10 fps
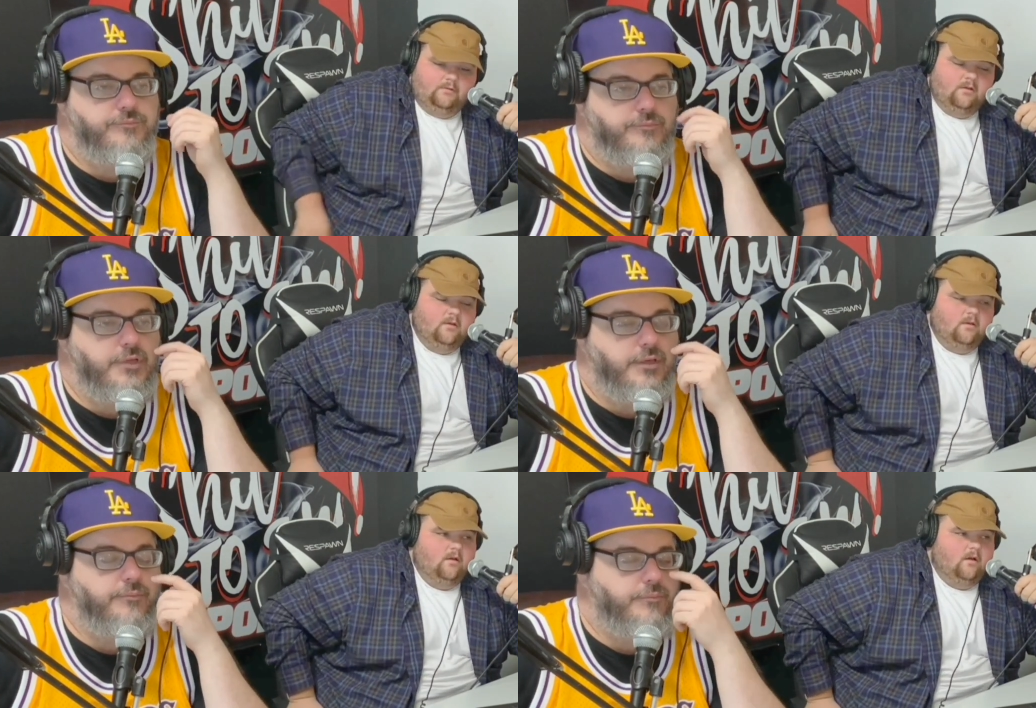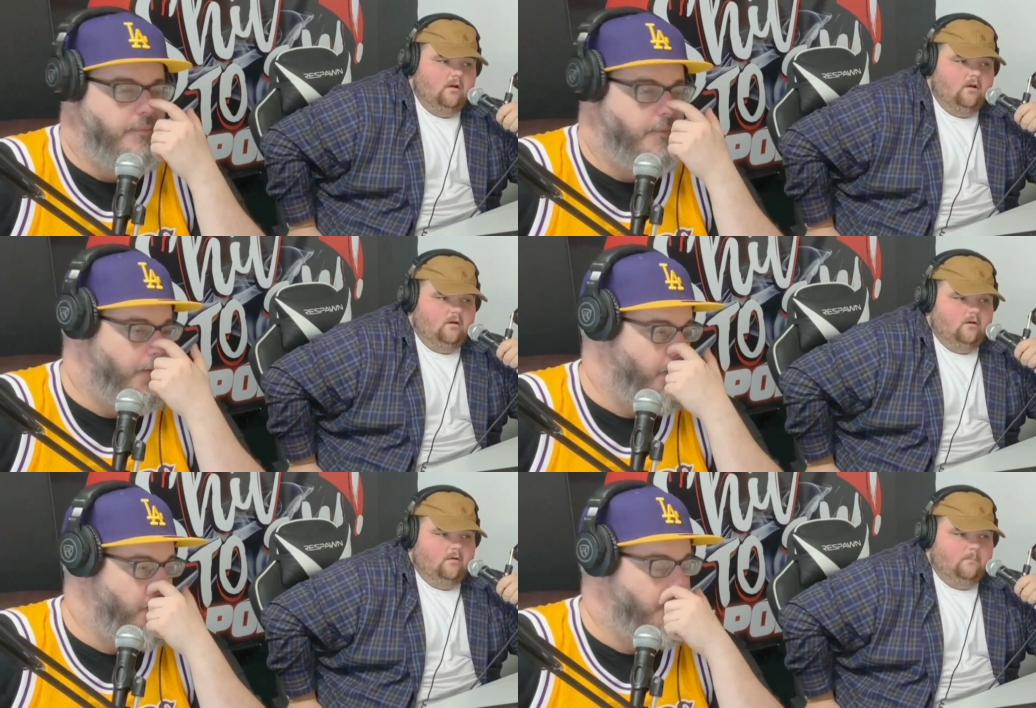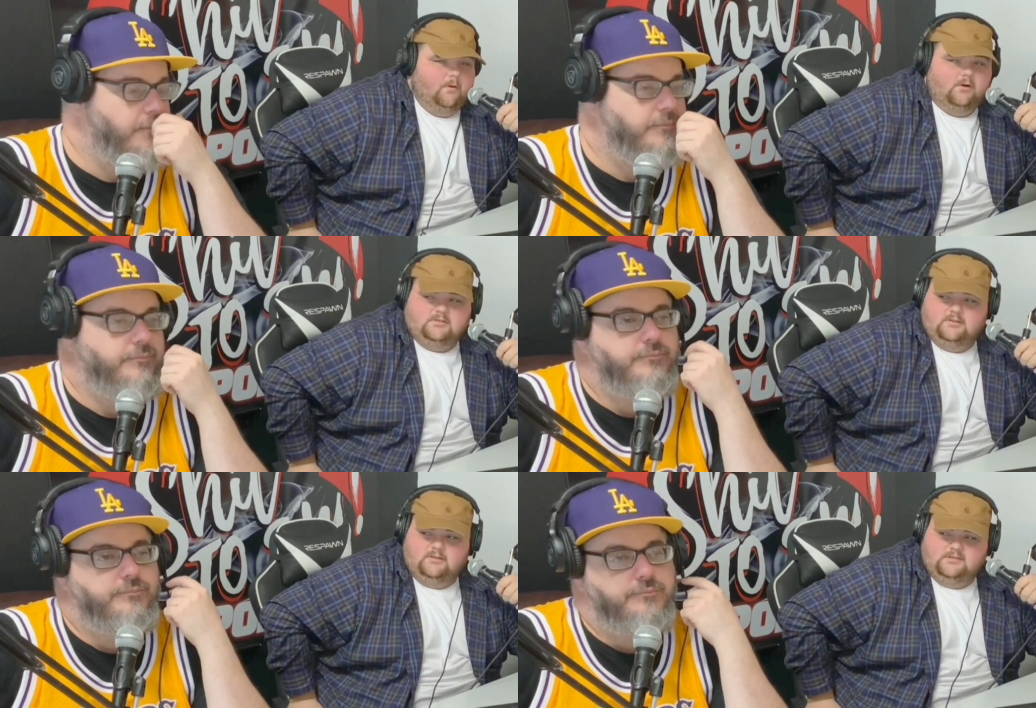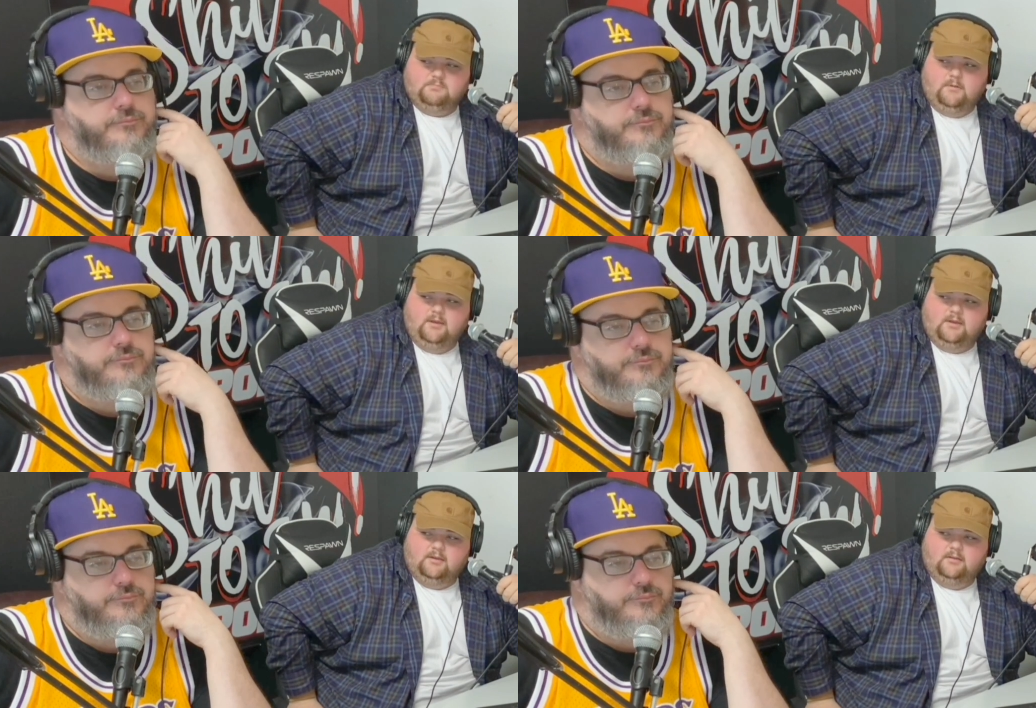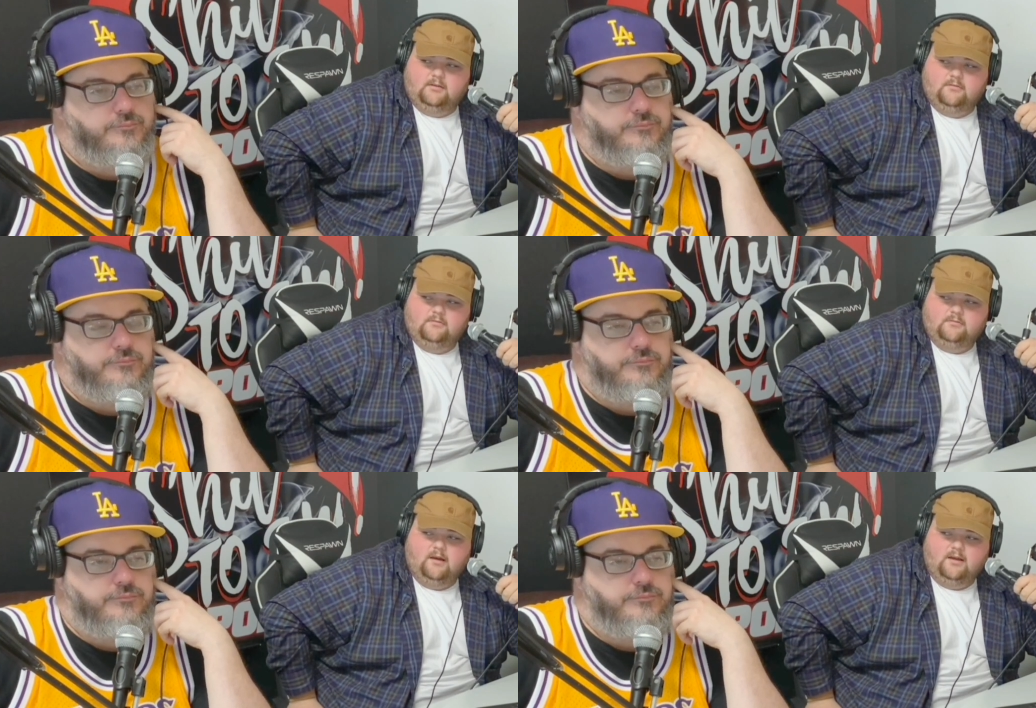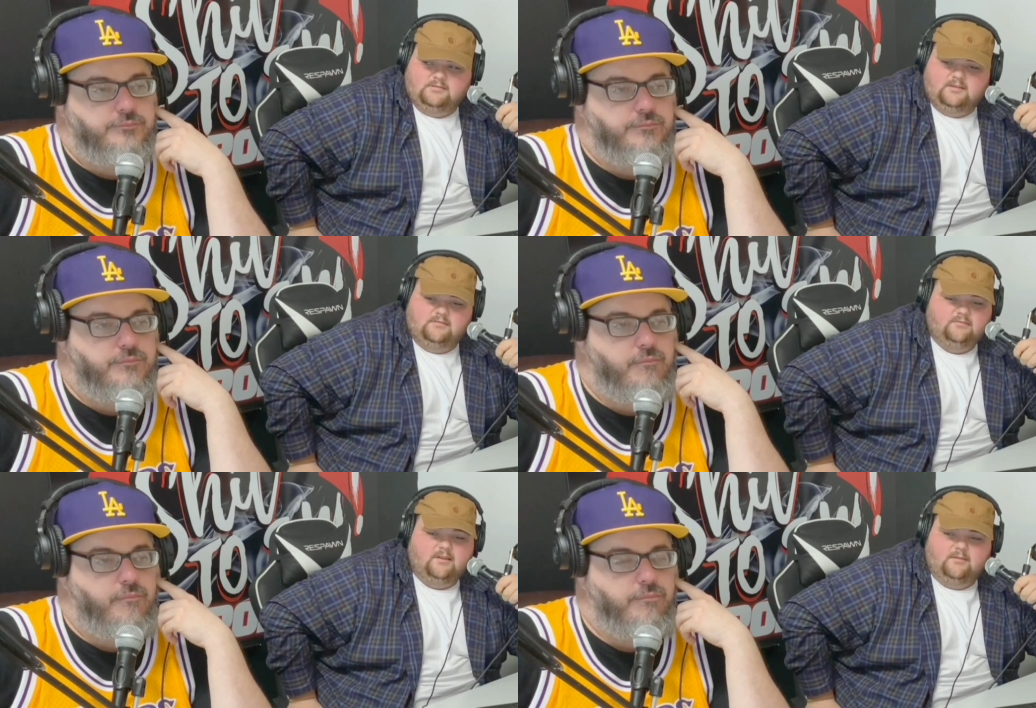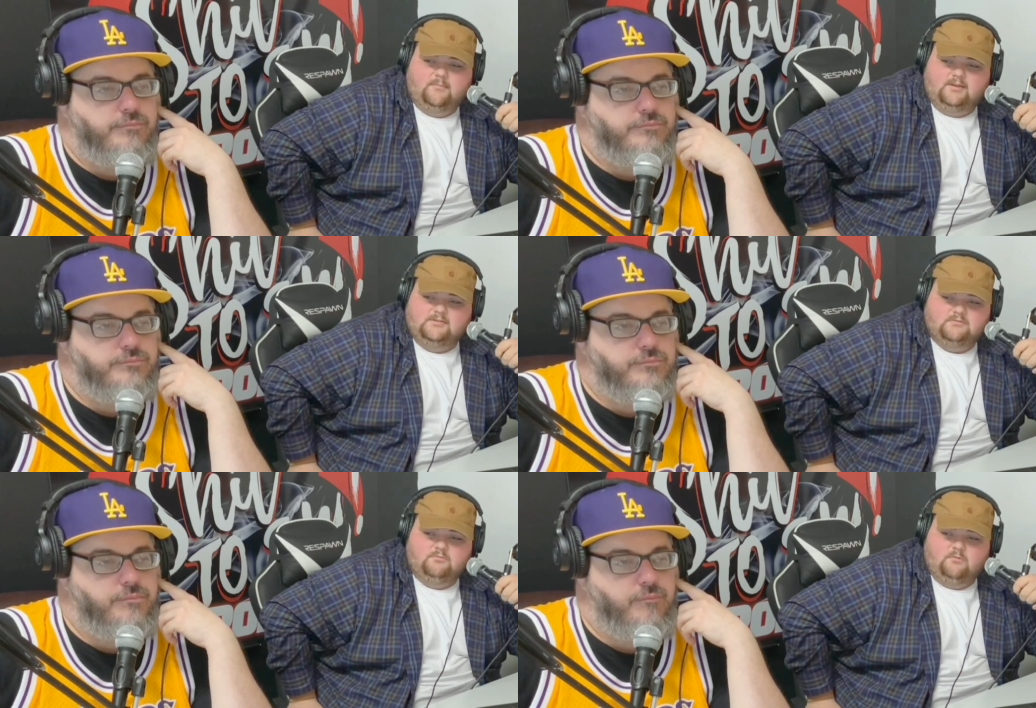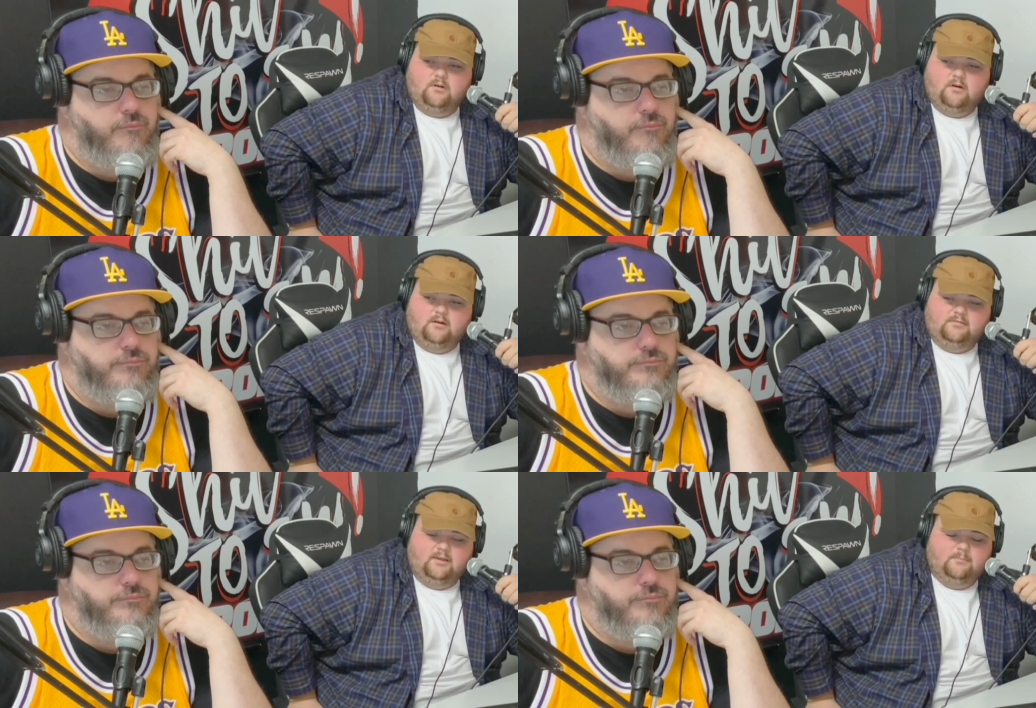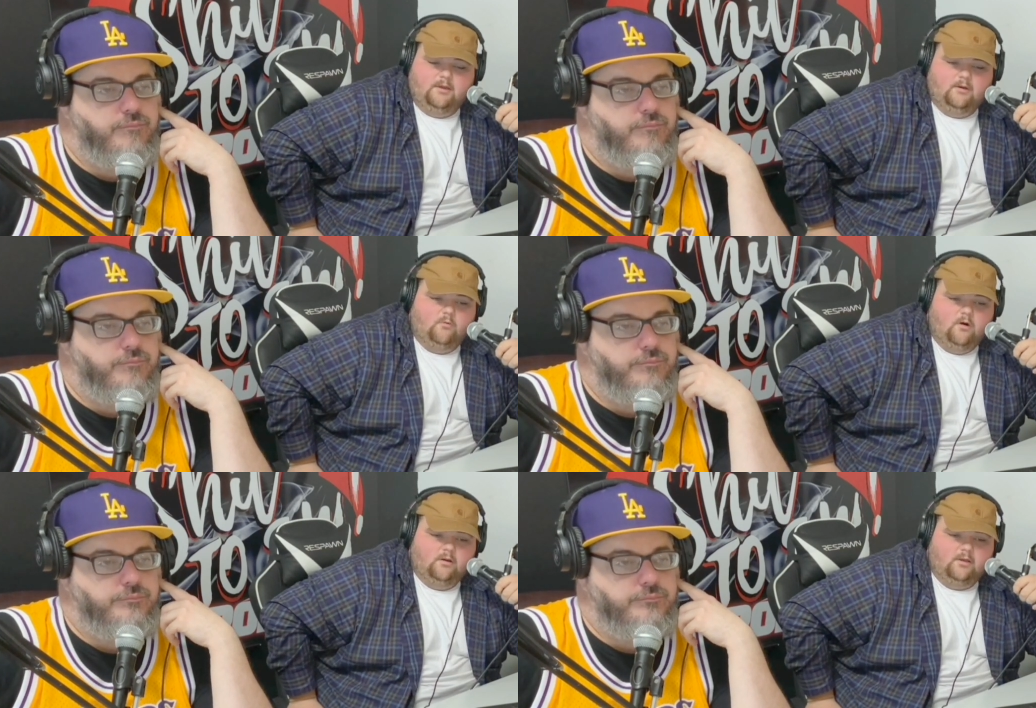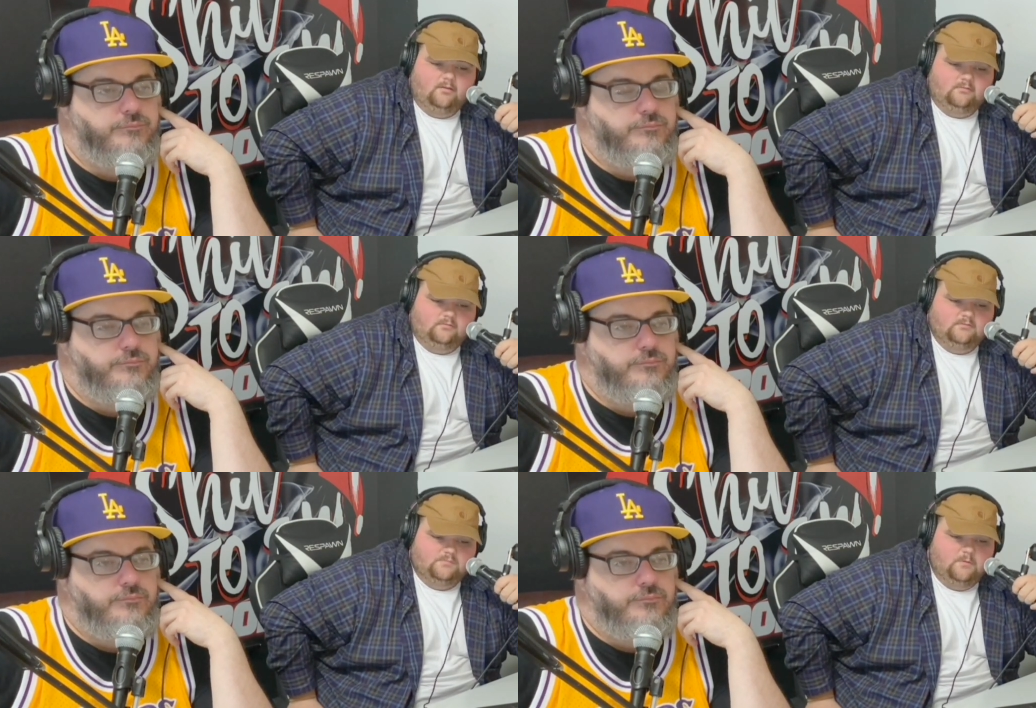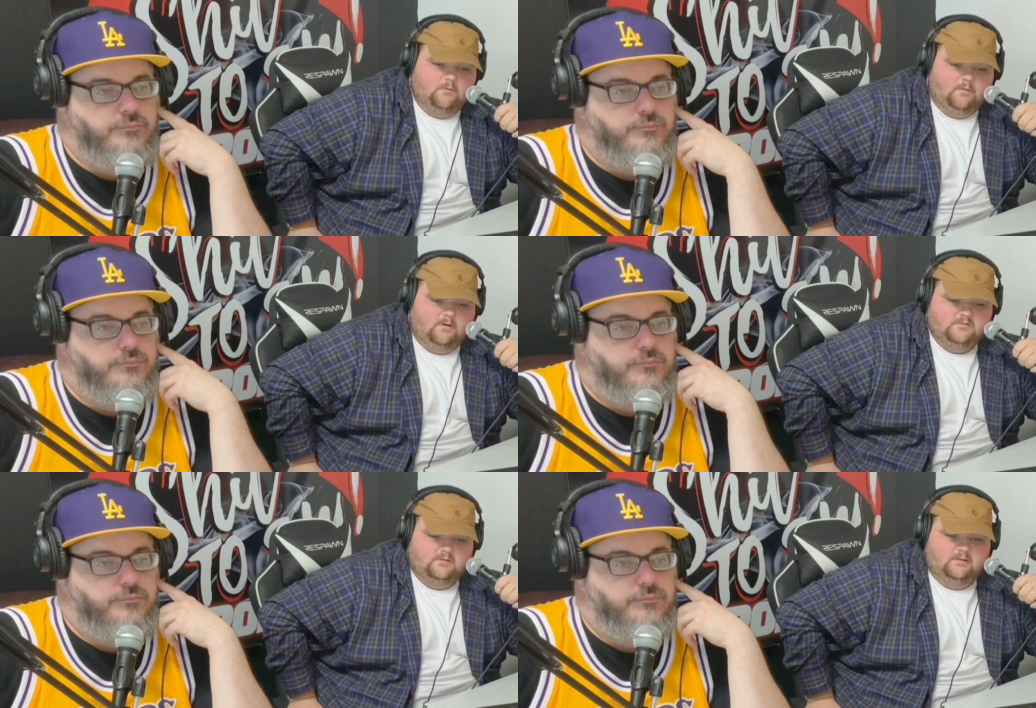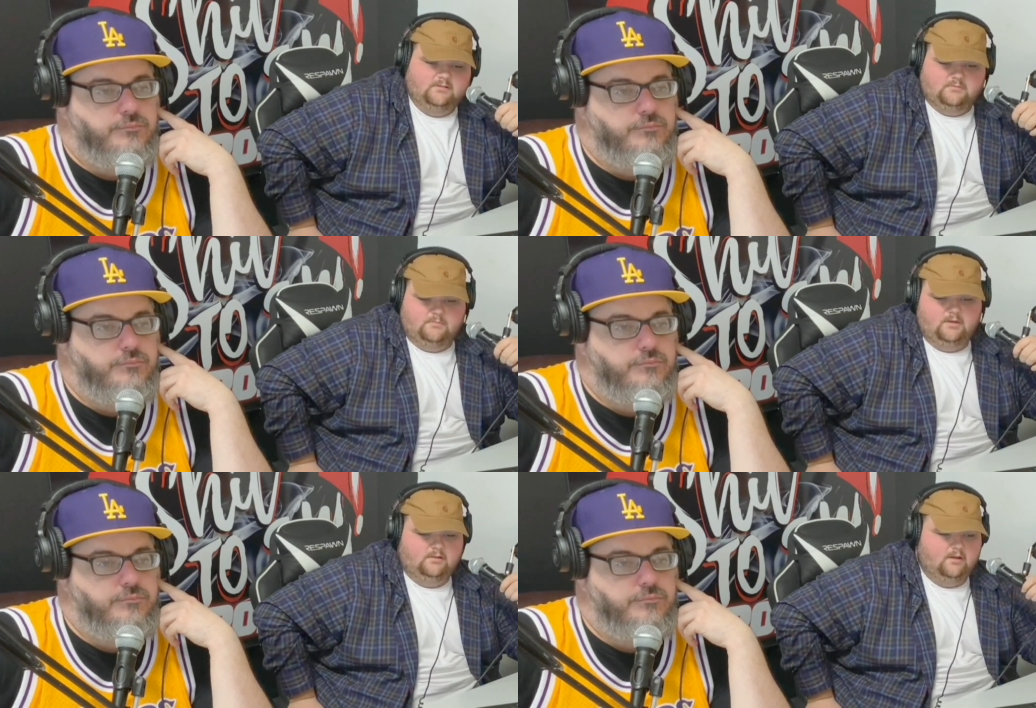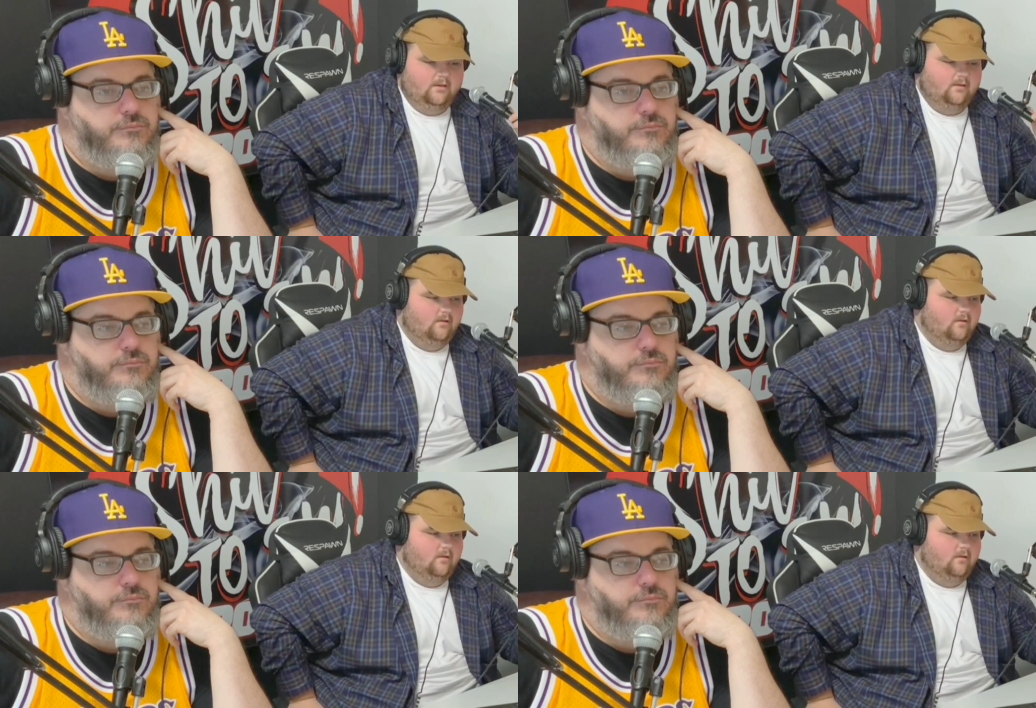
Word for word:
Speaker 1: Yep. Uh, personally speaking, you know, I said Dead Man's uh, Dead Man Walking spoke personally to me. Like, uh,